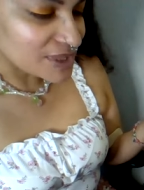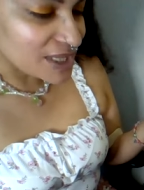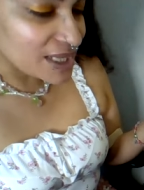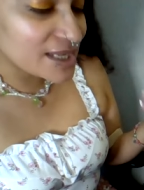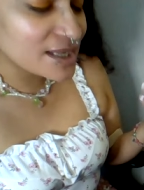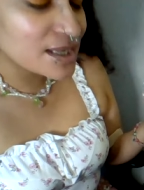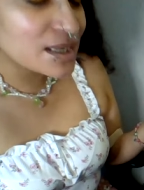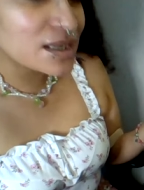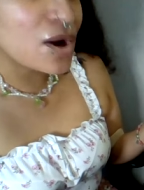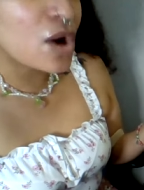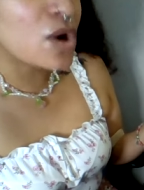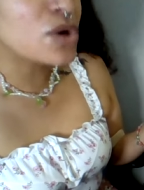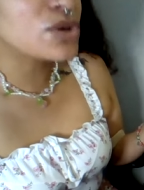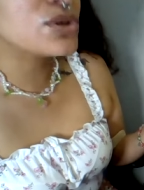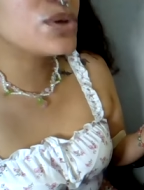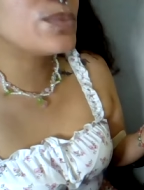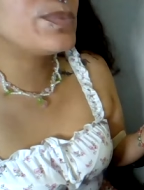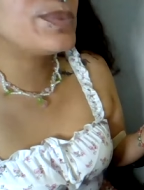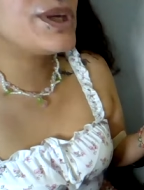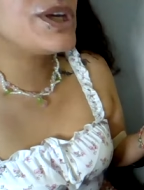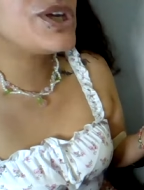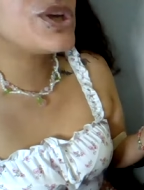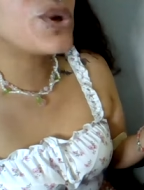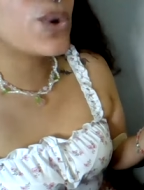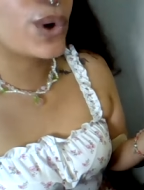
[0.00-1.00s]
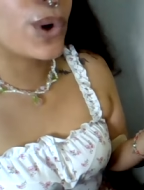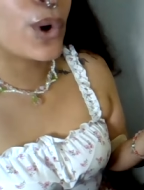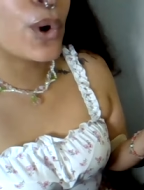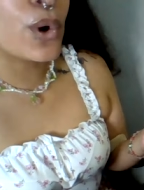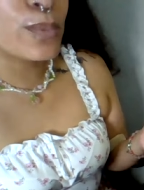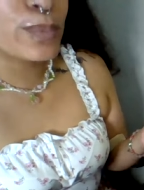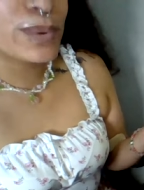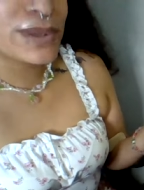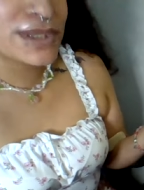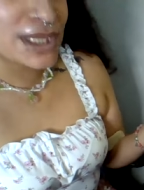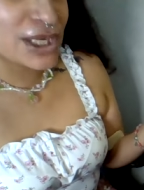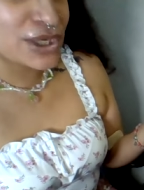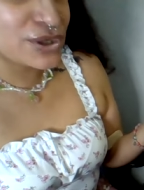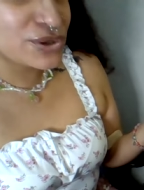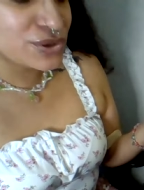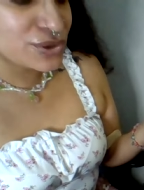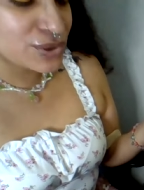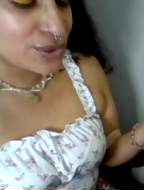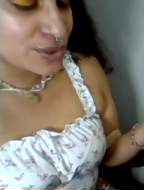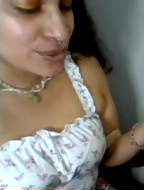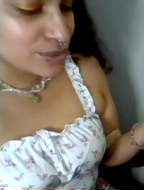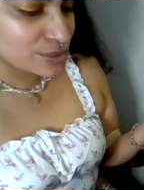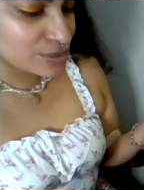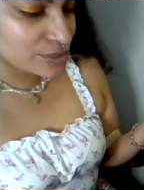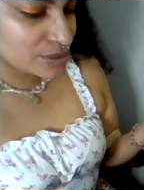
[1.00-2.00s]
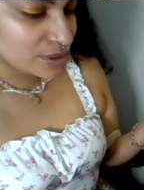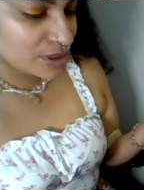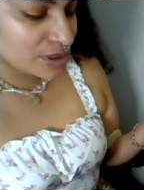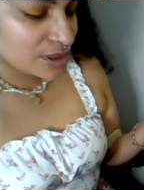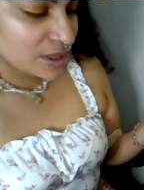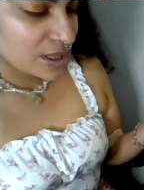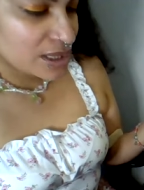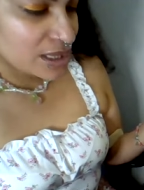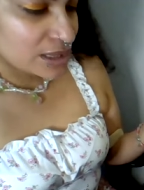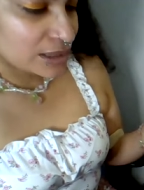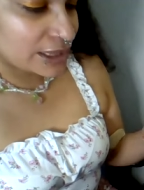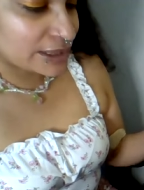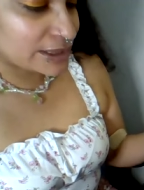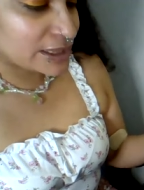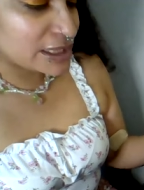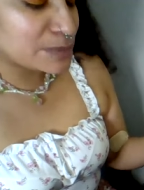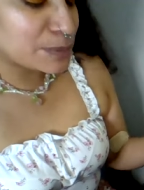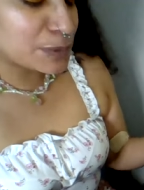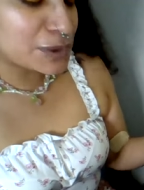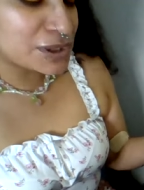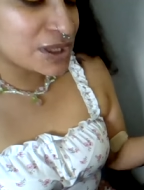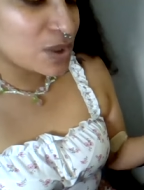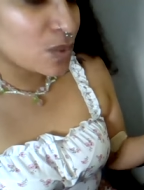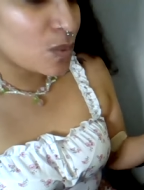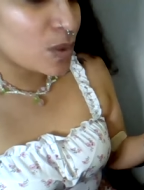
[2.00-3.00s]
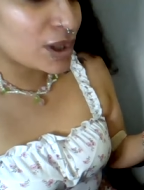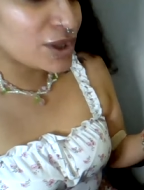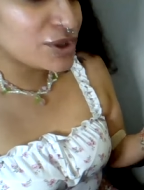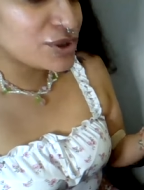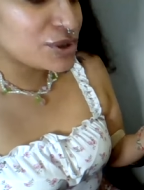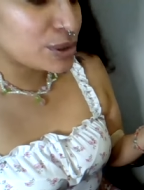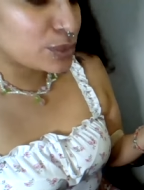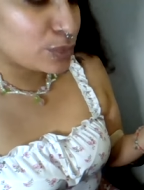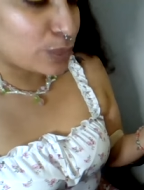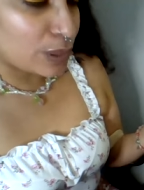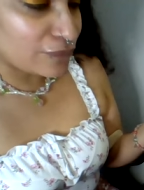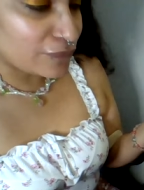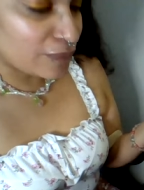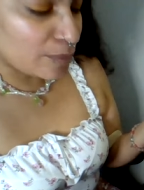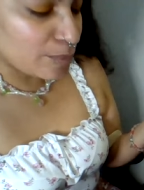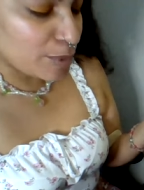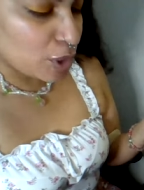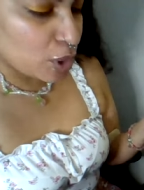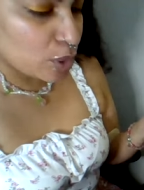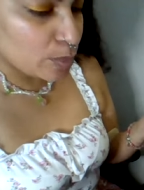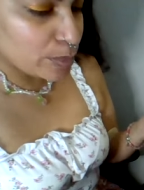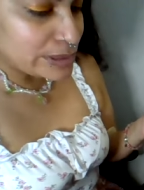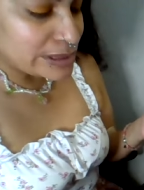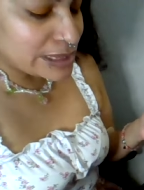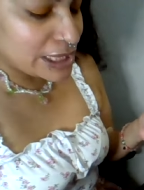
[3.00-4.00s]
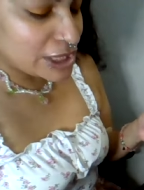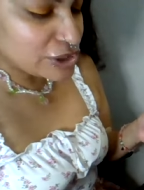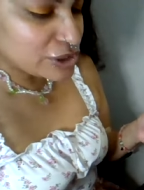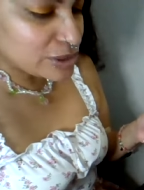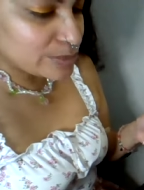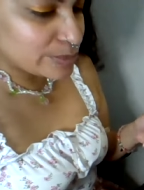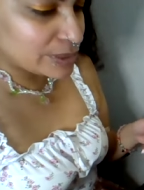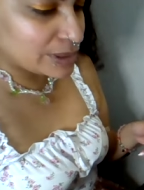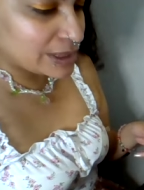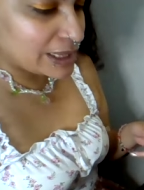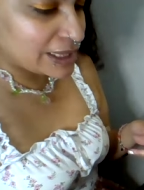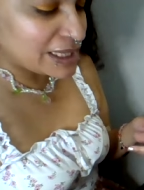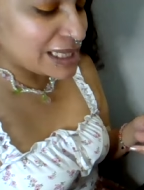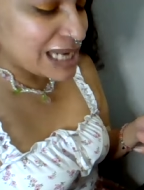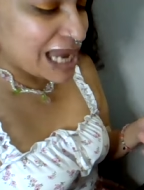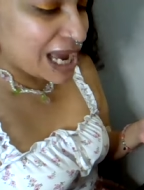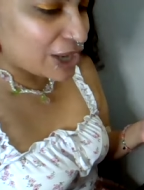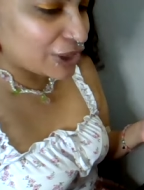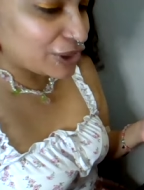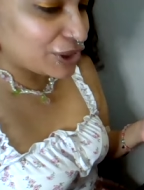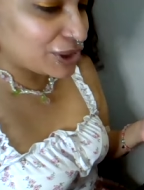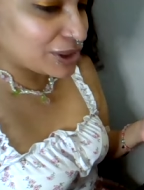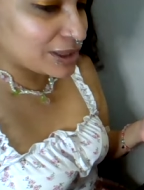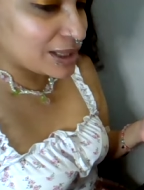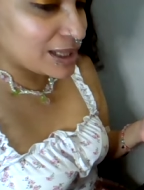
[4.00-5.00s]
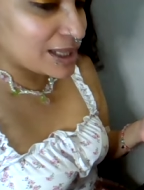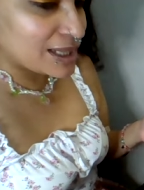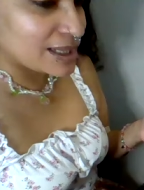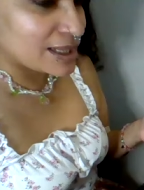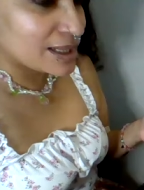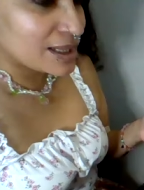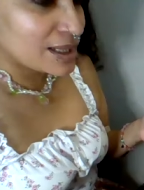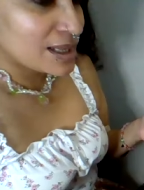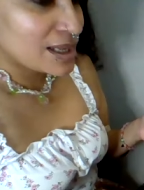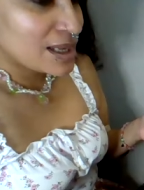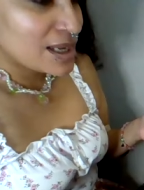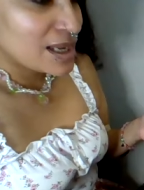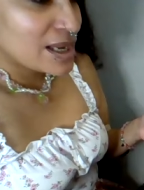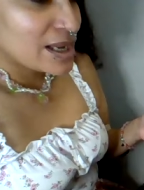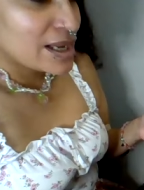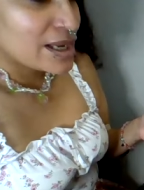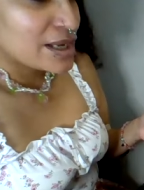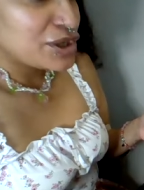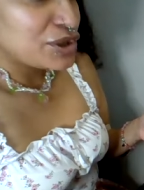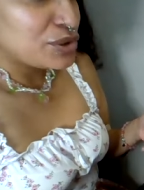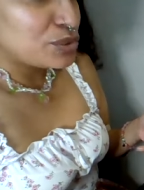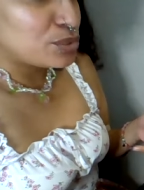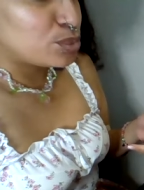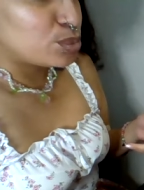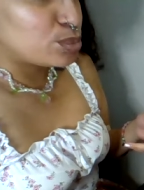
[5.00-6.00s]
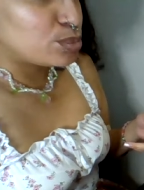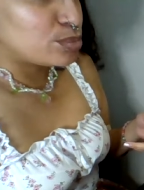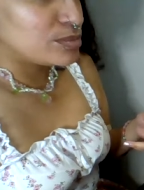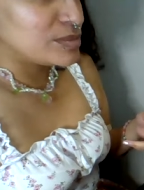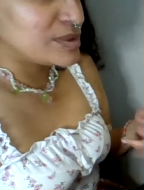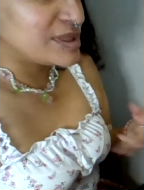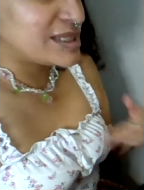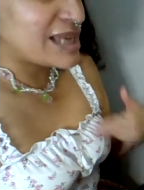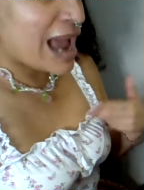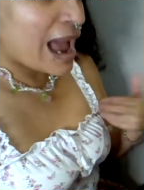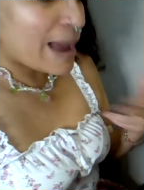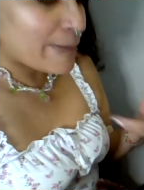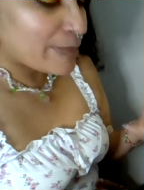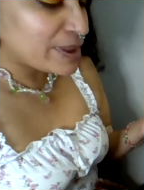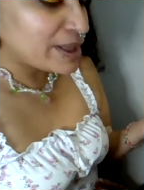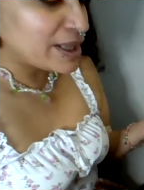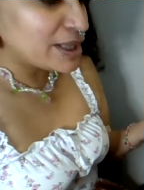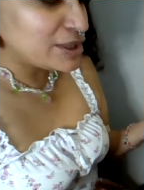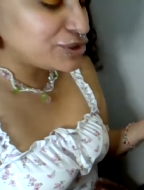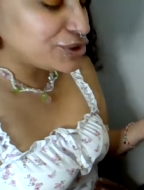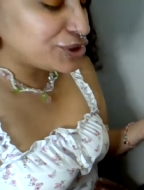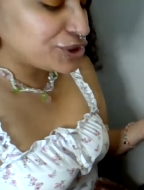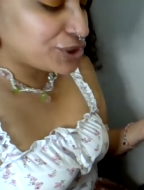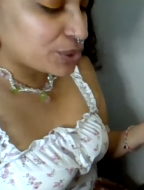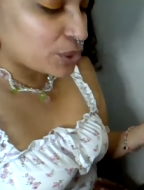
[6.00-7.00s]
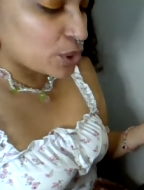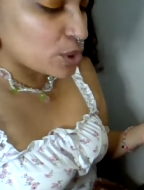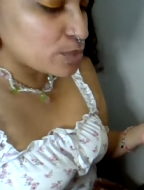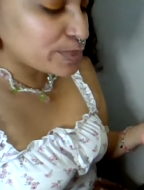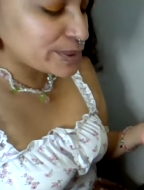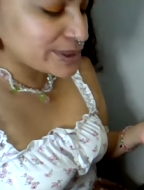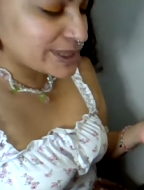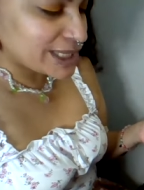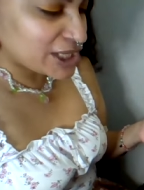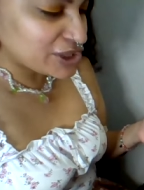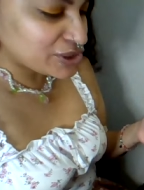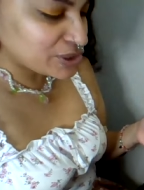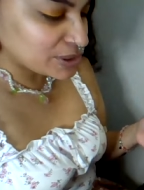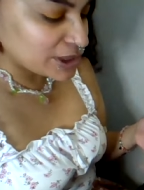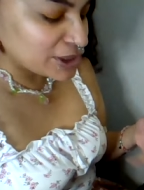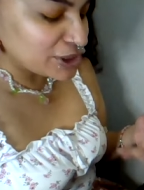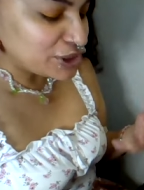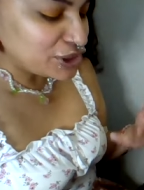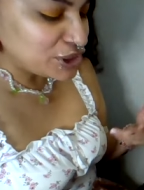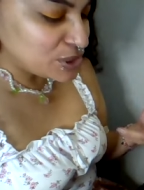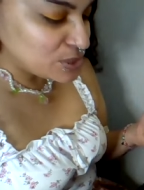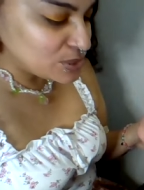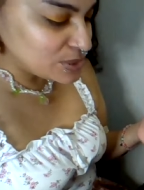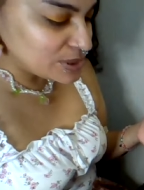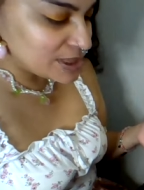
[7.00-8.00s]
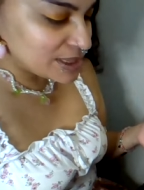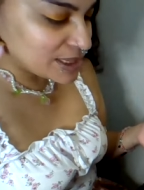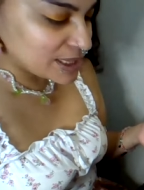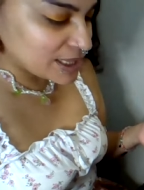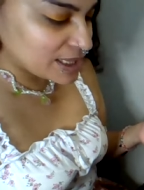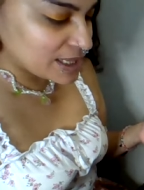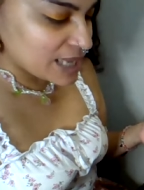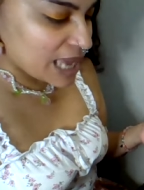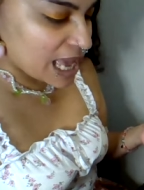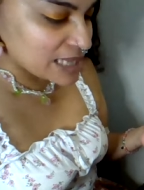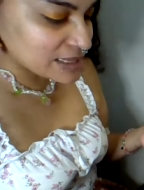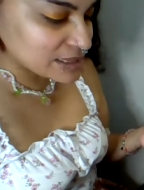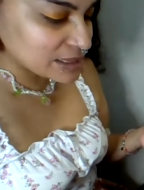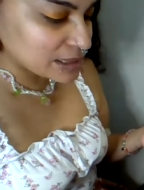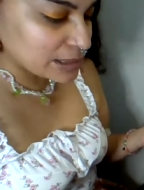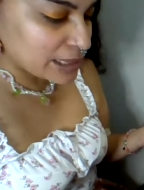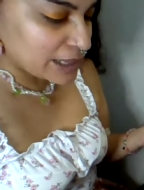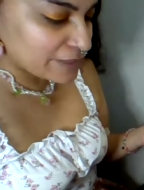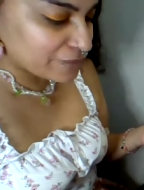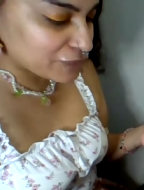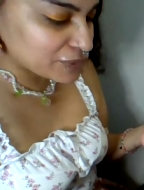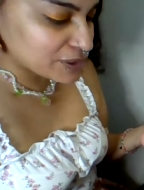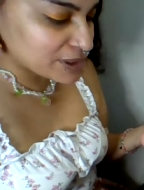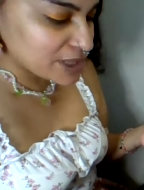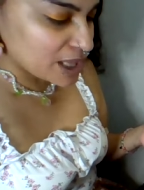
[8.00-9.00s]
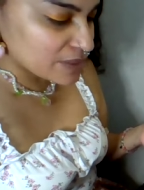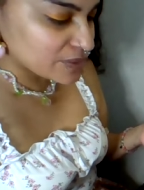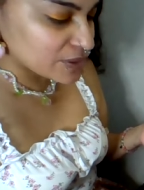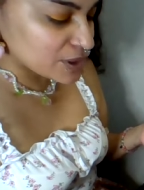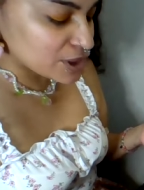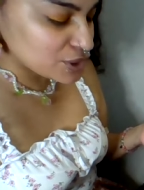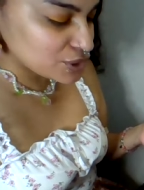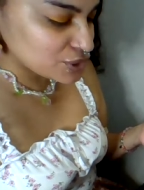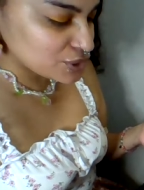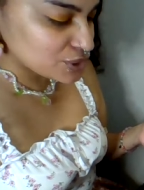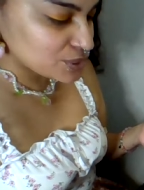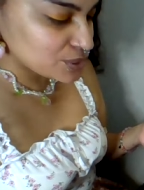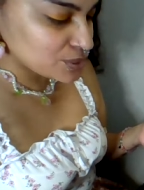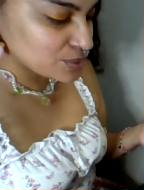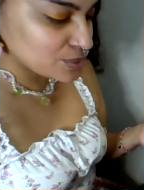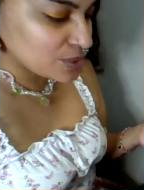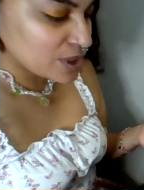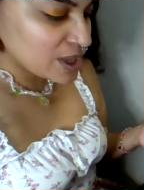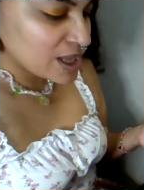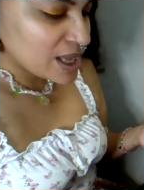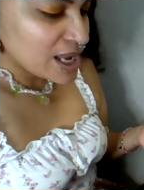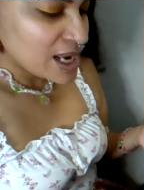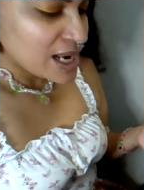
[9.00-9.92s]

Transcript: It could also be your own potential. Like this person wanted you to run from your own potential, but like now you're like tapping into your own potential and using it as a life or death issue.